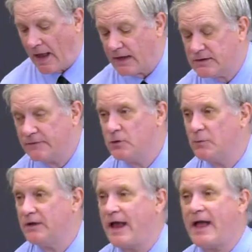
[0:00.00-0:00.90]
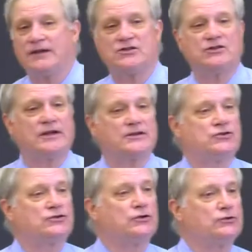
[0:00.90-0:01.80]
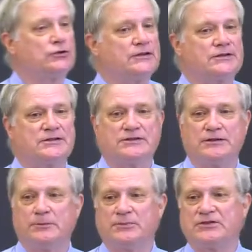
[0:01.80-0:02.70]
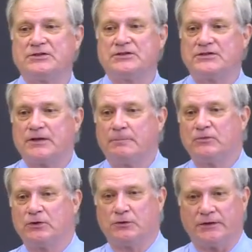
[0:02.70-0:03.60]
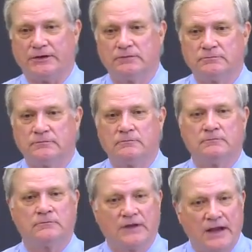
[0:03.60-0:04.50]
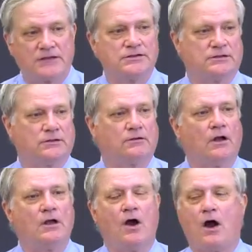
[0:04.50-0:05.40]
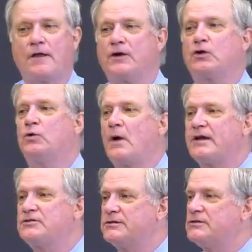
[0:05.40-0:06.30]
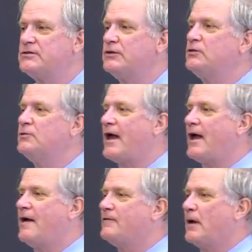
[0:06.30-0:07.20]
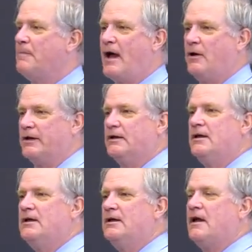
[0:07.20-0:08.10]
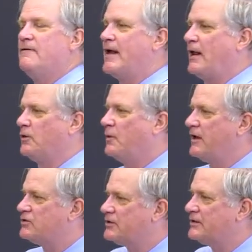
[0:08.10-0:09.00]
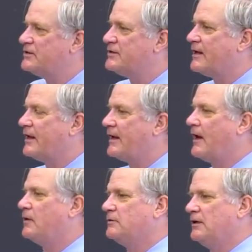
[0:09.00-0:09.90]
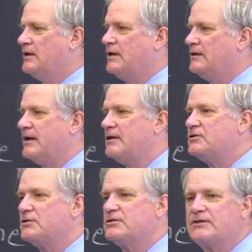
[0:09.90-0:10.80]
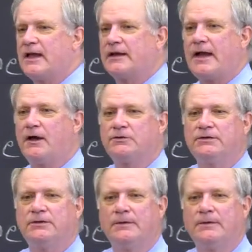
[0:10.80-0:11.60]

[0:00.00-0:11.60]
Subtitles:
Has everyone had a chance to look at the syllabus to some degree? Yes? Are there questions that you have about it? Evaluation is set out, dates are set out.